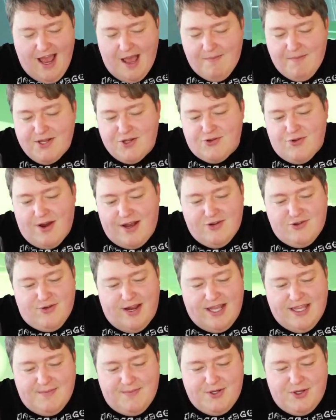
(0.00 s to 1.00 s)
I'm going to try to
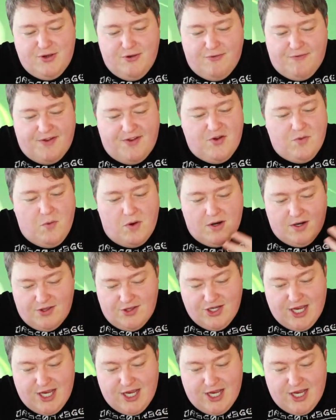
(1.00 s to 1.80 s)
trade the Bidoof into one of the